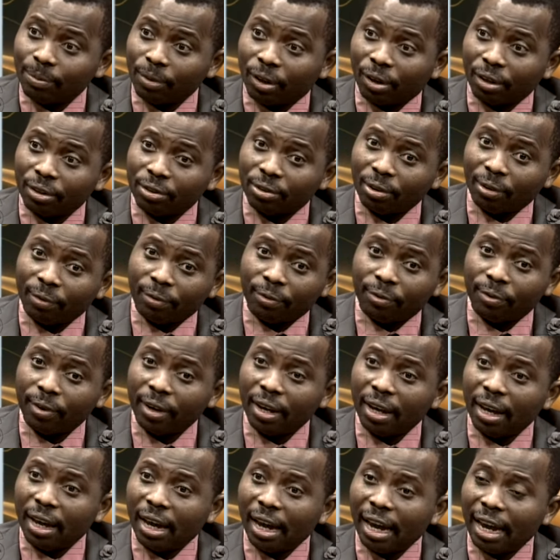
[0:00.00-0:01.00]
because of
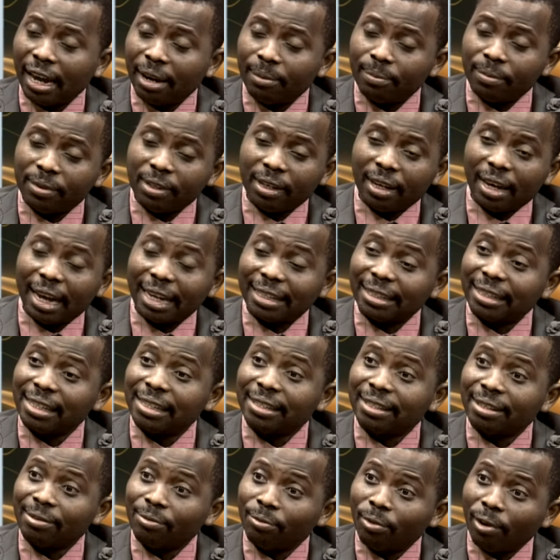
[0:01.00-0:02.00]
um, the
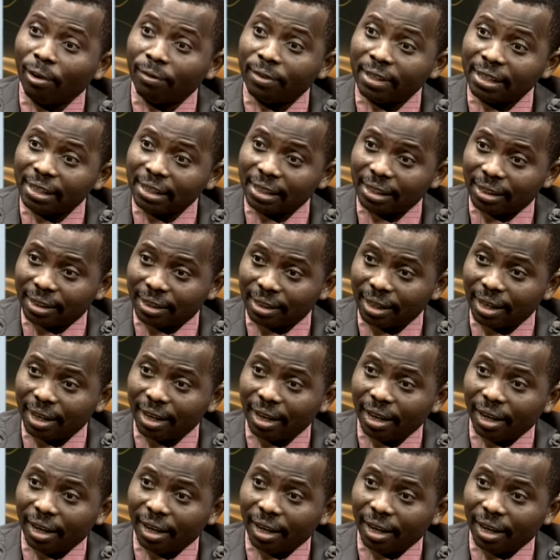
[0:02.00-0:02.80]
ethics involved in it.